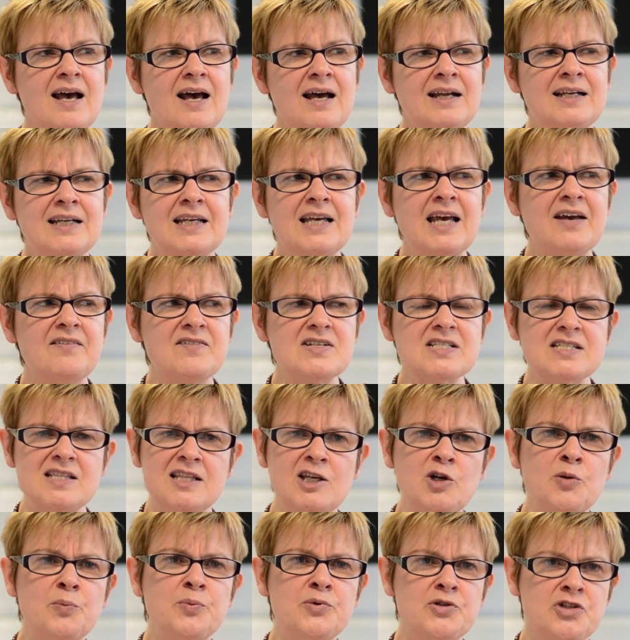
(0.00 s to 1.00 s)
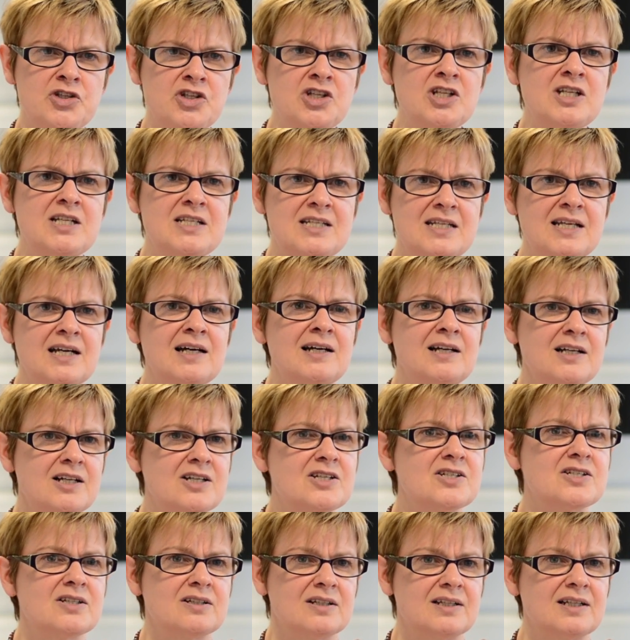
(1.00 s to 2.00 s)
and it gave us the opportunity
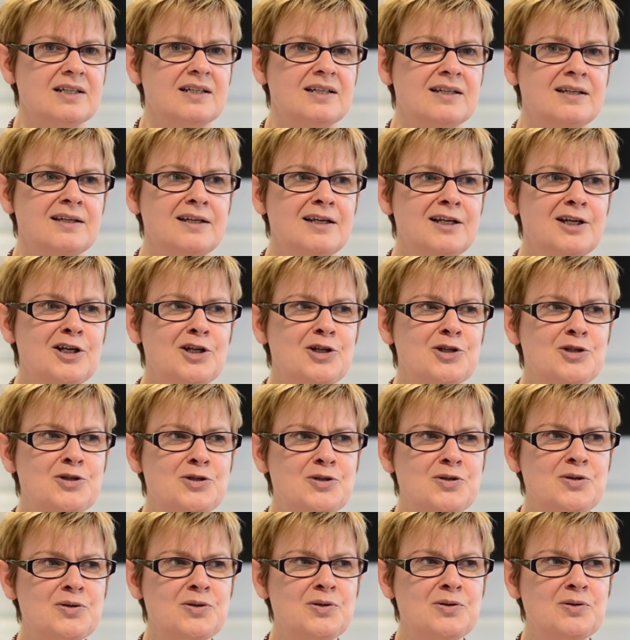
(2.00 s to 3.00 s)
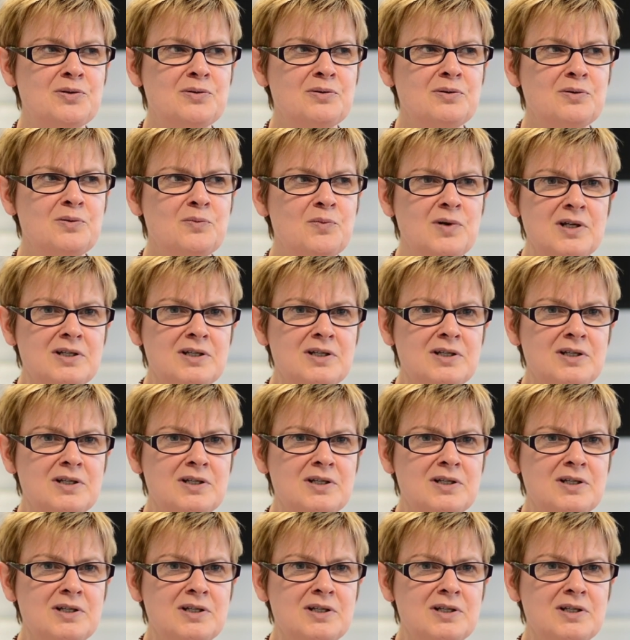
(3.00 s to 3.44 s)
actually to